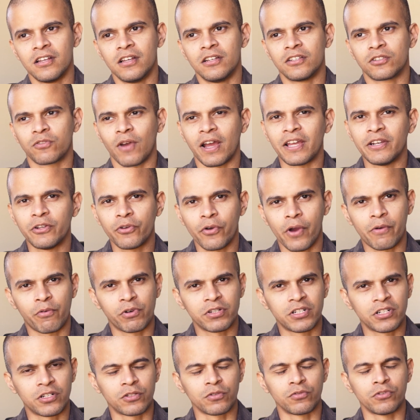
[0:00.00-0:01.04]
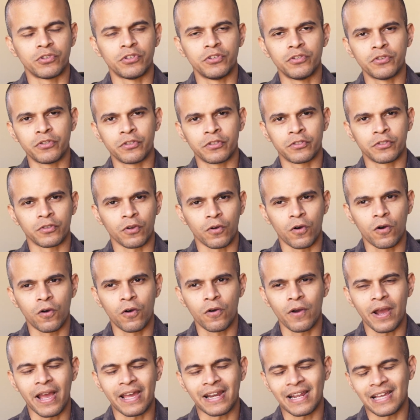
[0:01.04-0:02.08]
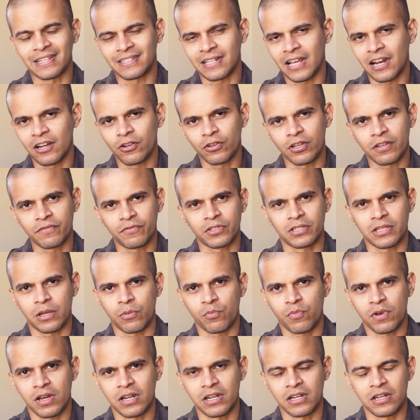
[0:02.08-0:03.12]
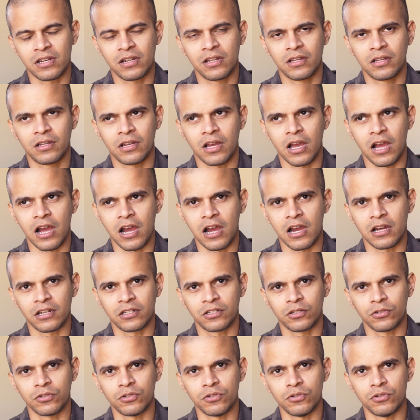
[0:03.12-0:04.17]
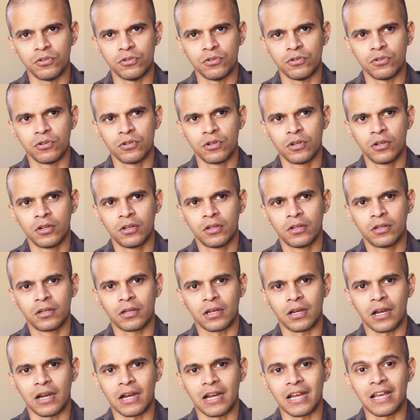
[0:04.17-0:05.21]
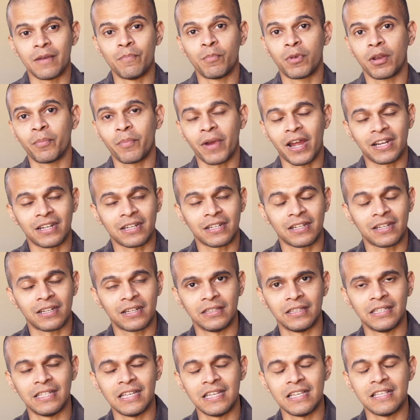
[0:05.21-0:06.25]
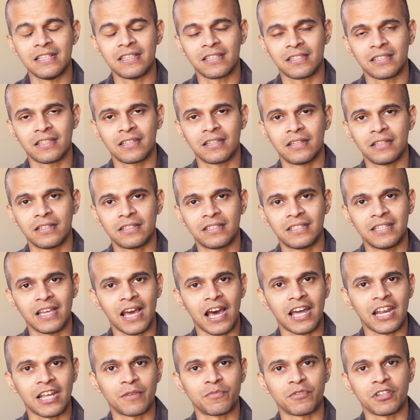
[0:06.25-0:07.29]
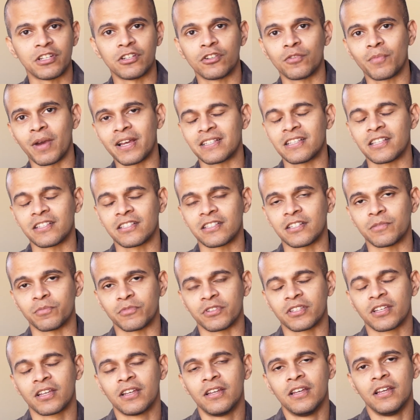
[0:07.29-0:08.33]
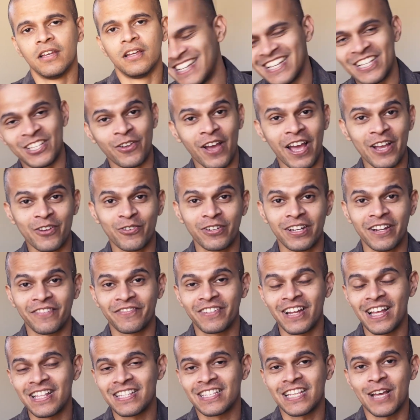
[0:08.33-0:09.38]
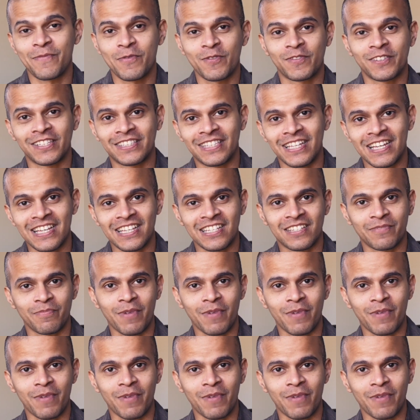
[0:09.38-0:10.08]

So I knew I wanted to use Zoho, and I started looking for someone to implement these CRMs into my systems. So I could have done some of the things